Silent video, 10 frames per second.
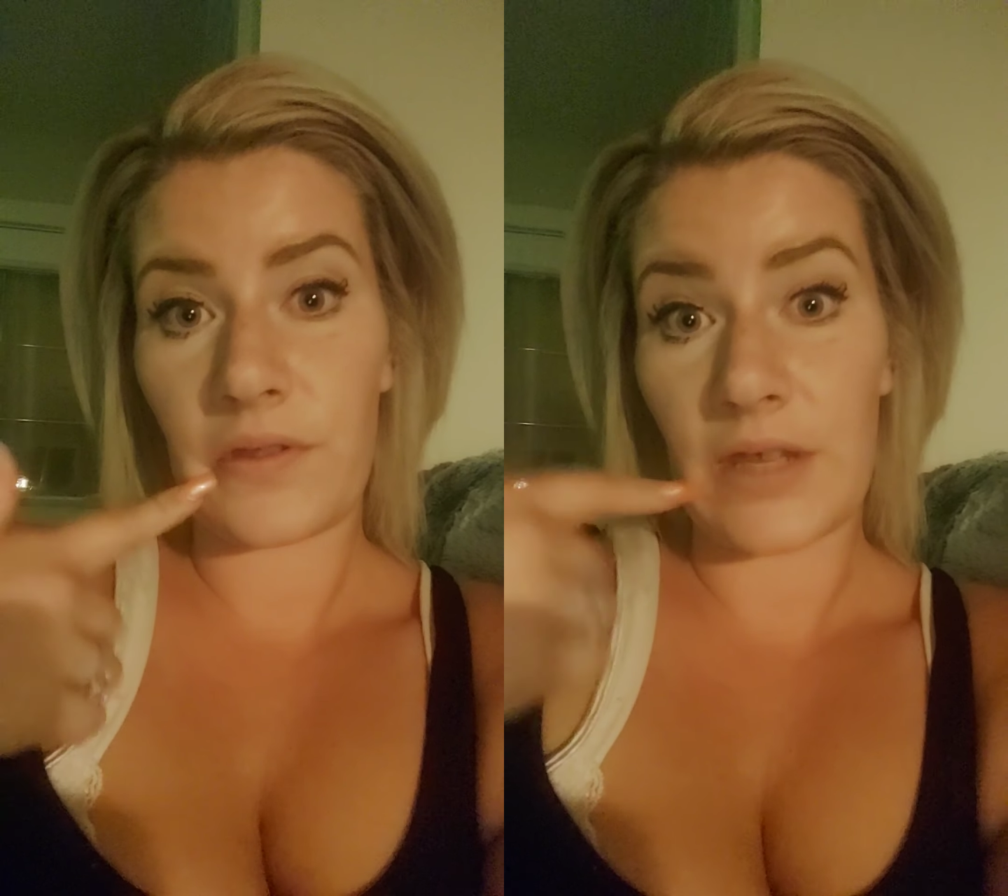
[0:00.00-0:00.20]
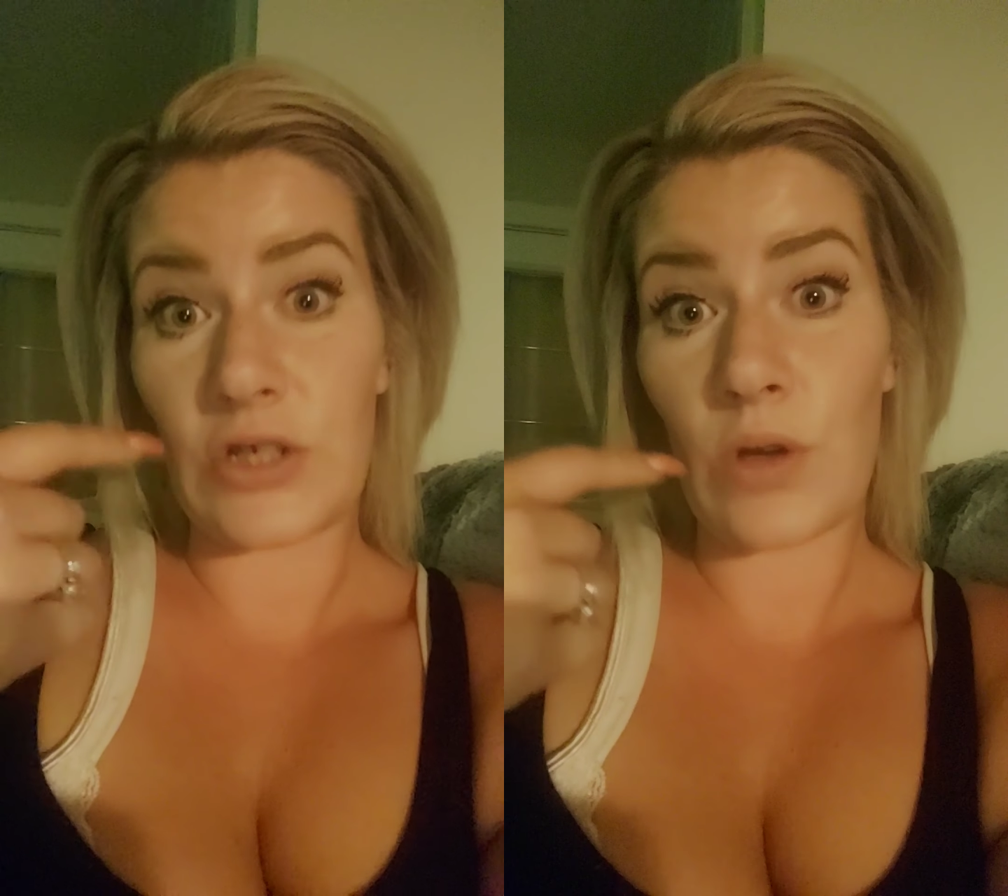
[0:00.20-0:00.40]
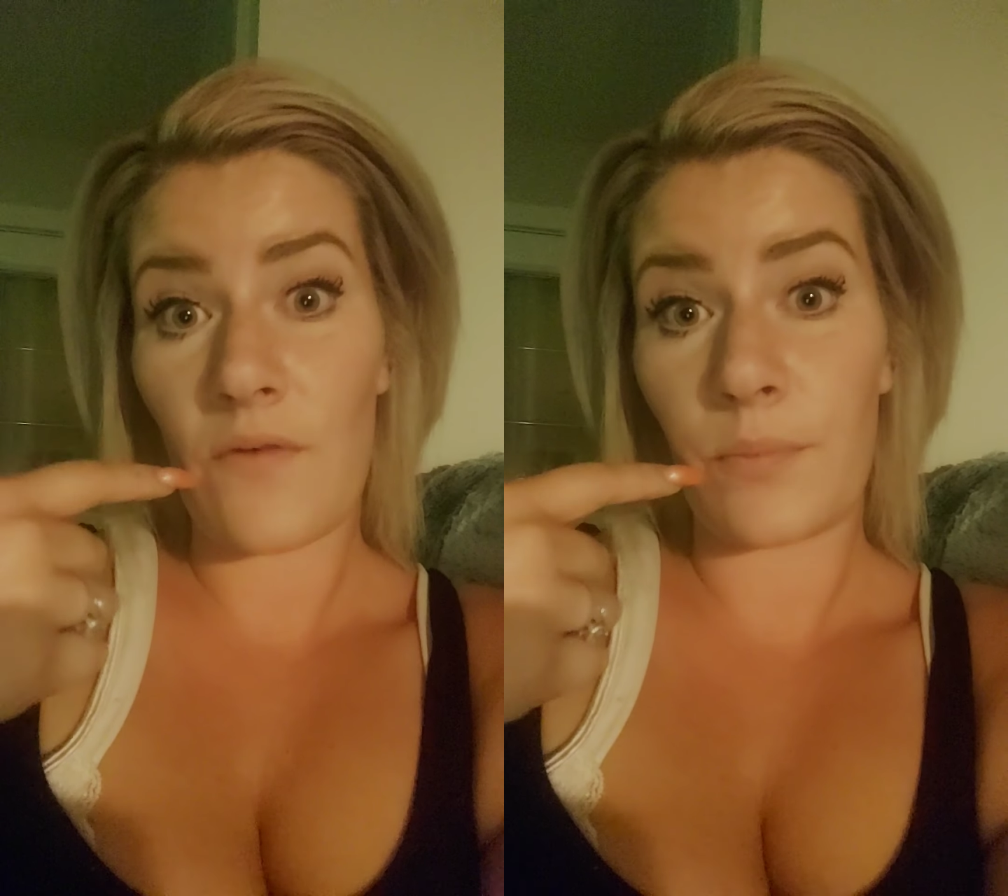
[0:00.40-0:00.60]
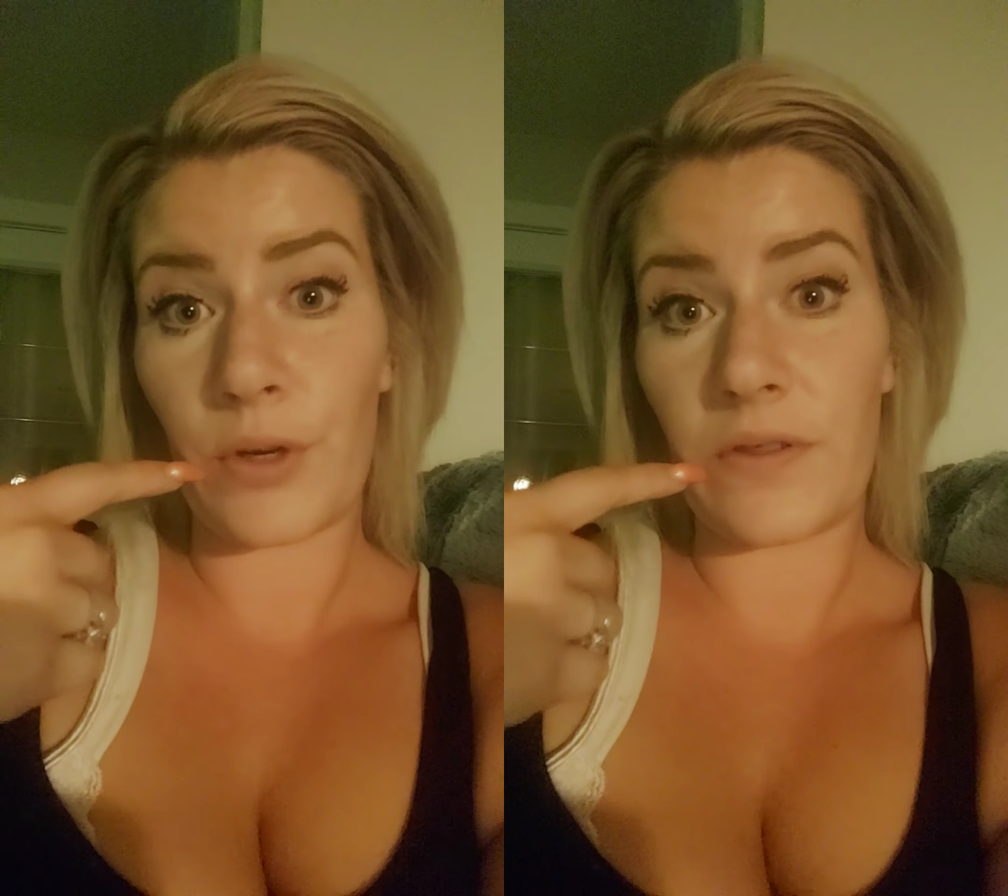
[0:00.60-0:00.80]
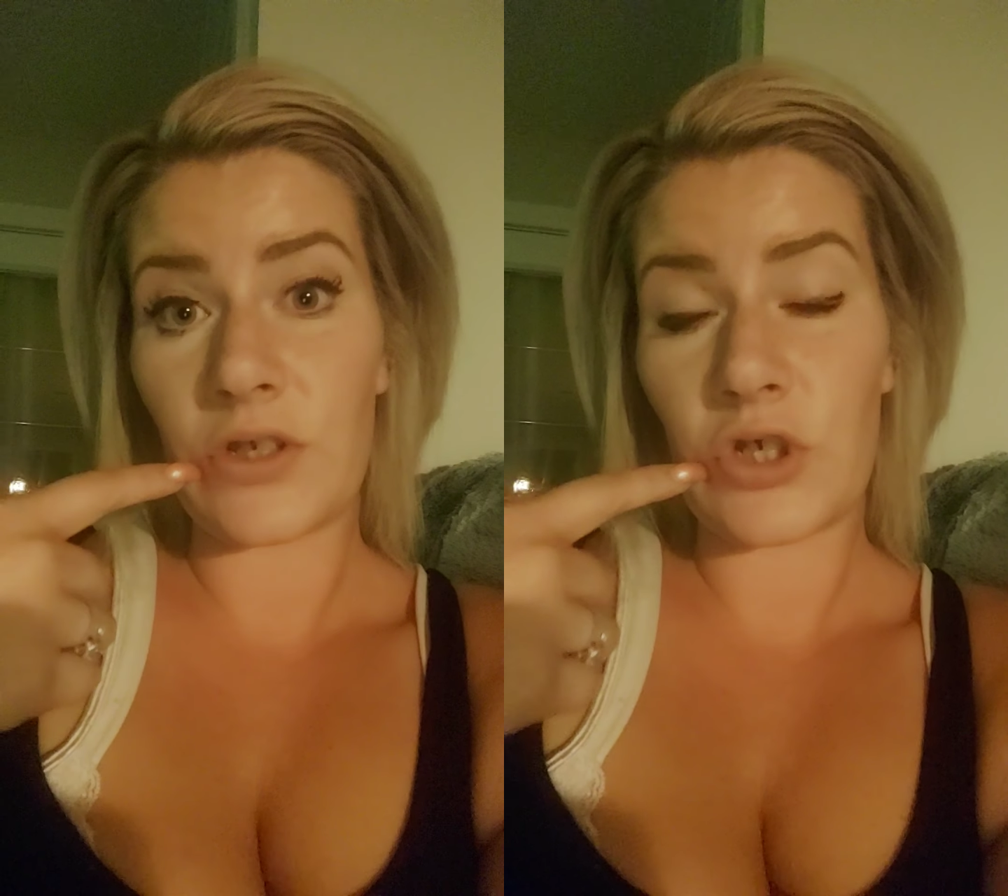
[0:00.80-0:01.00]
they do have a
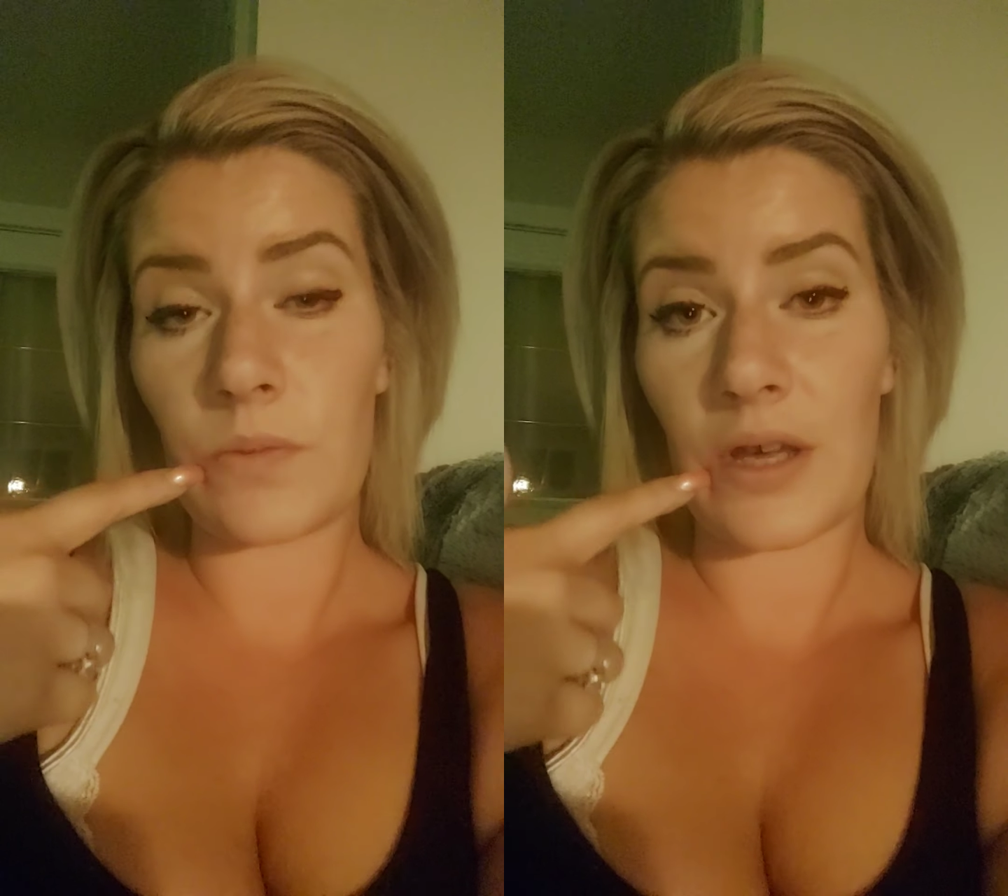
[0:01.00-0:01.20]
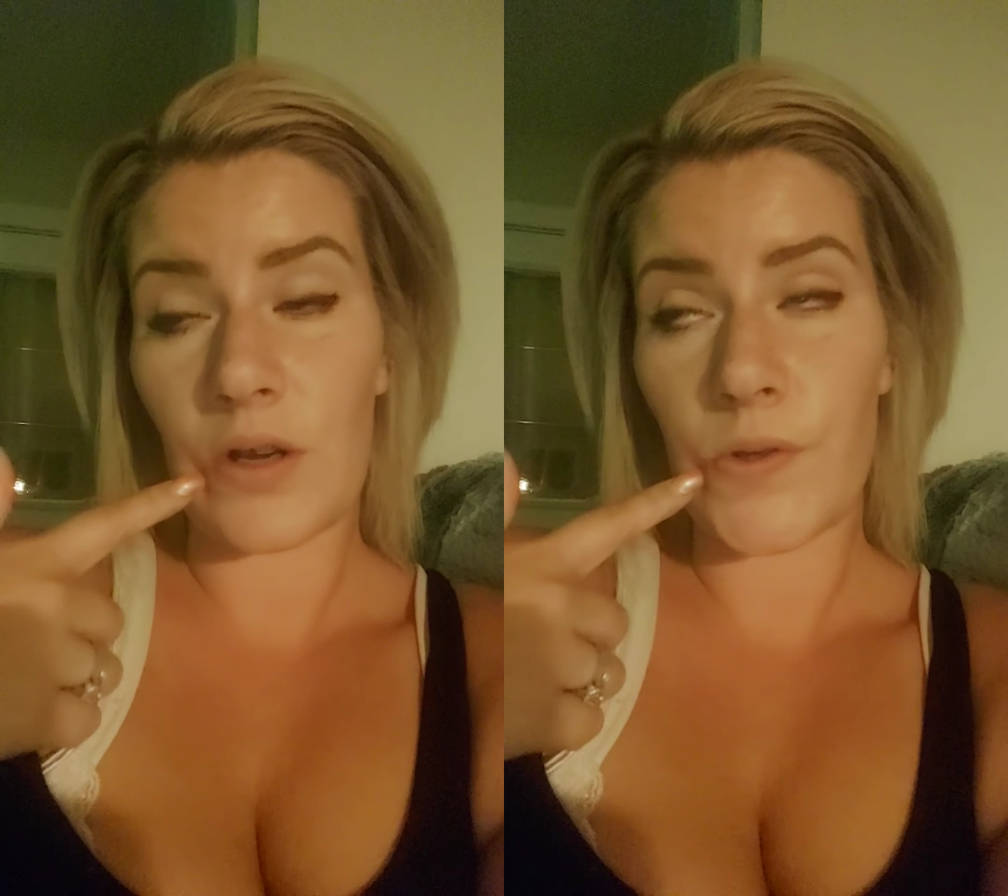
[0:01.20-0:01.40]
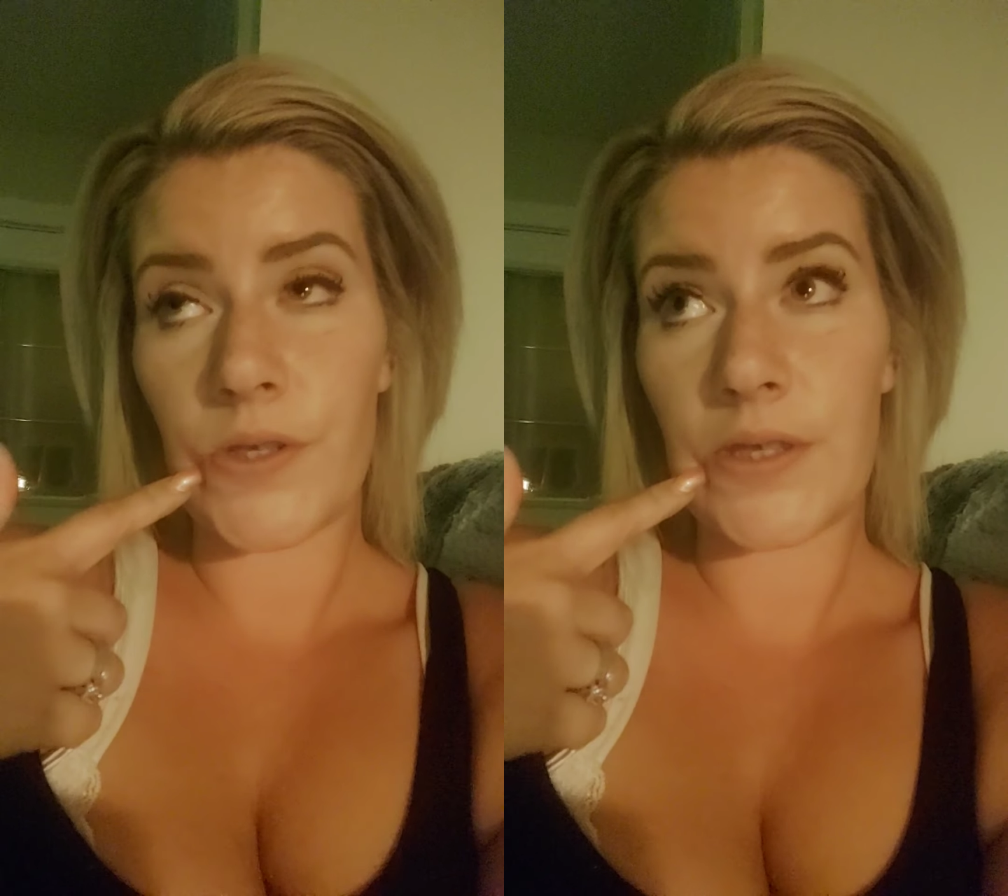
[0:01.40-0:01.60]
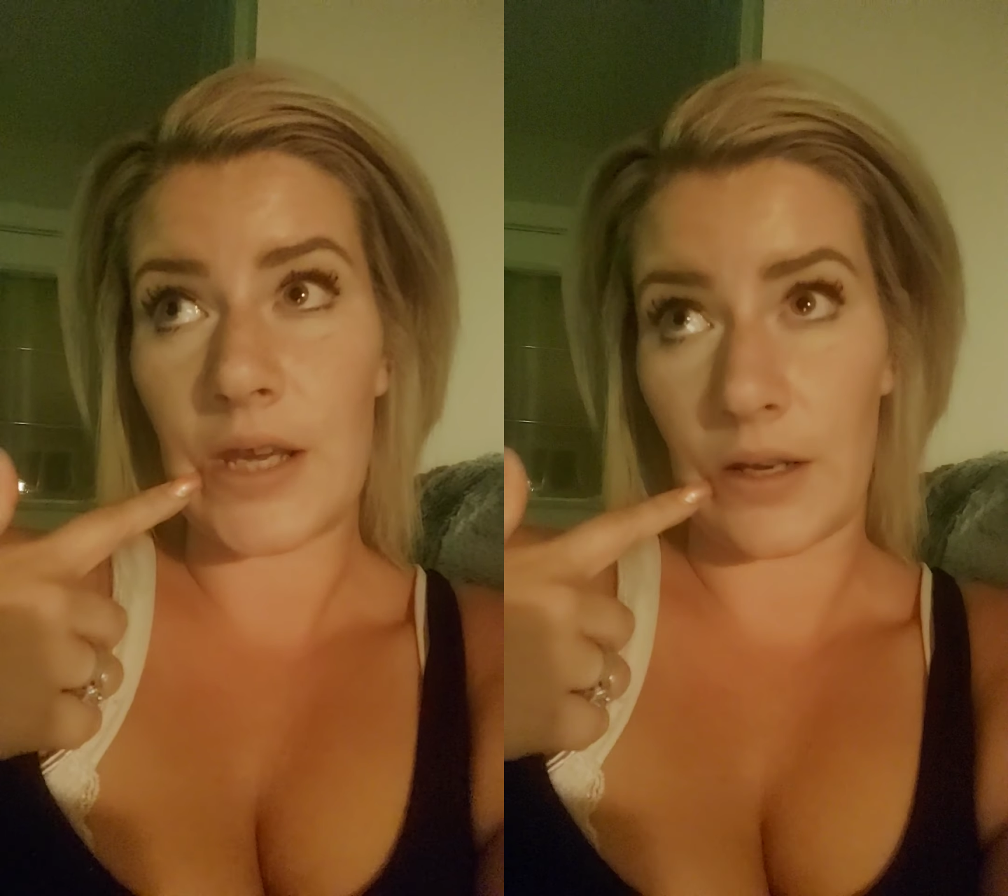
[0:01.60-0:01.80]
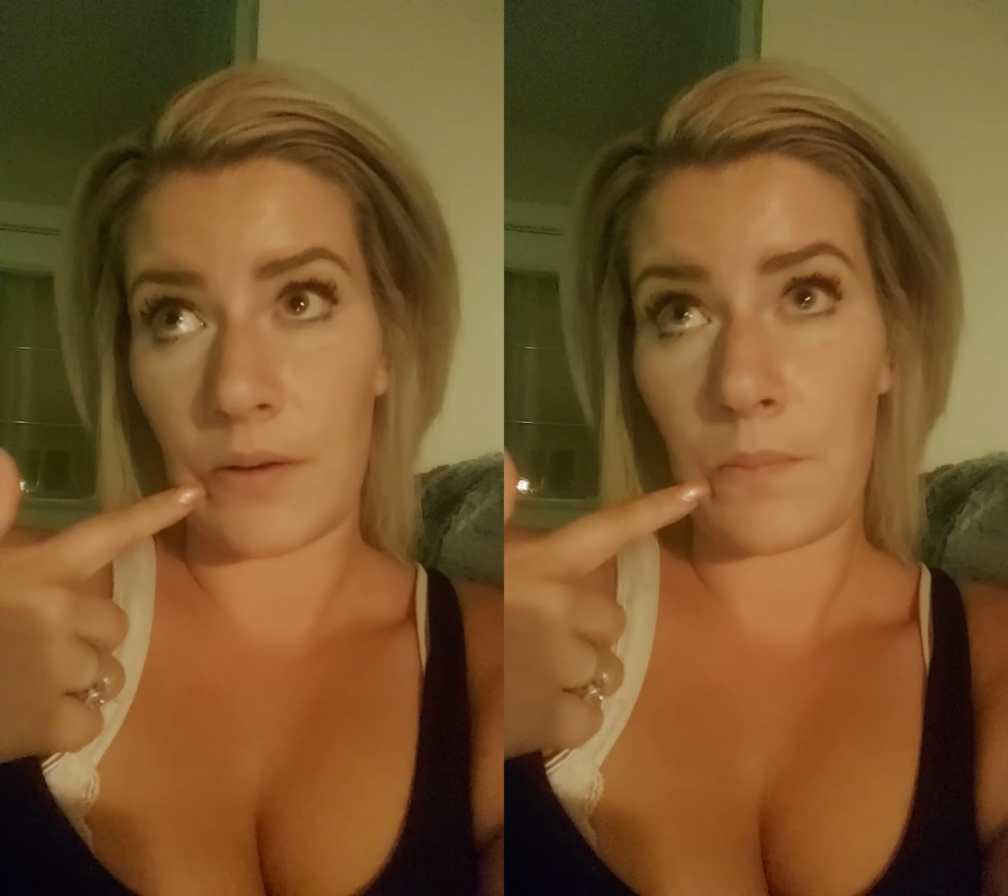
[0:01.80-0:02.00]
breathing tube that goes
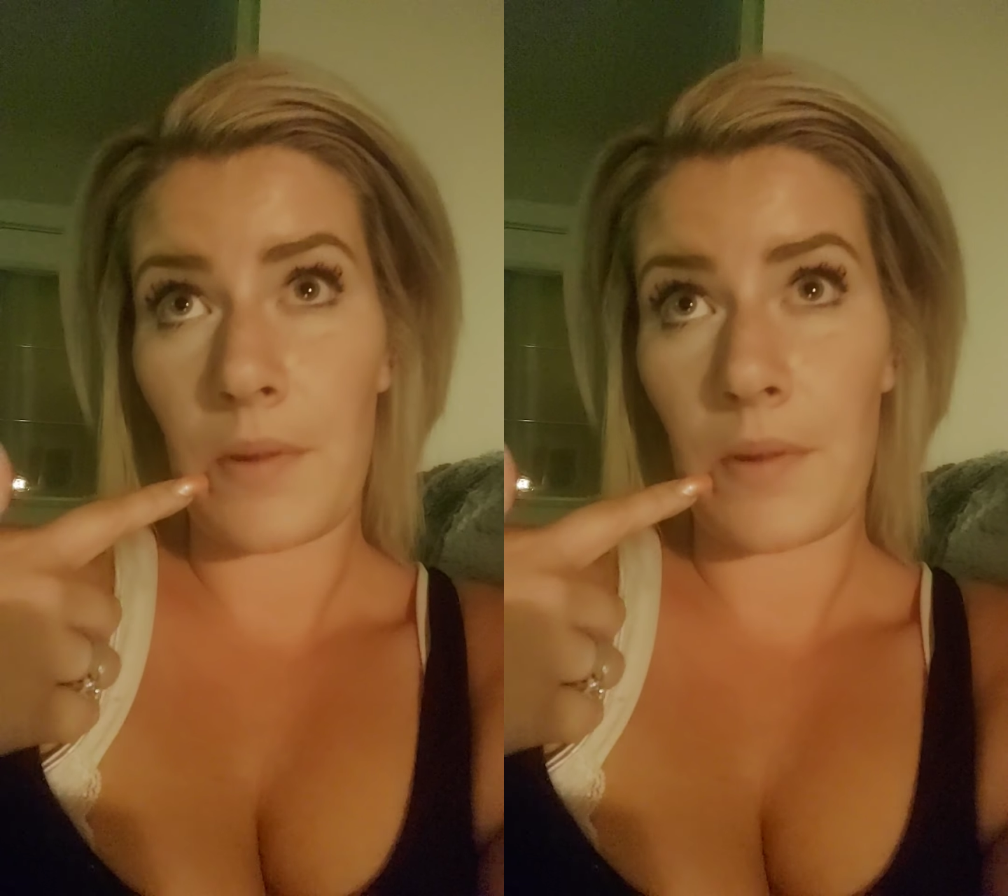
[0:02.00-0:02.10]
in,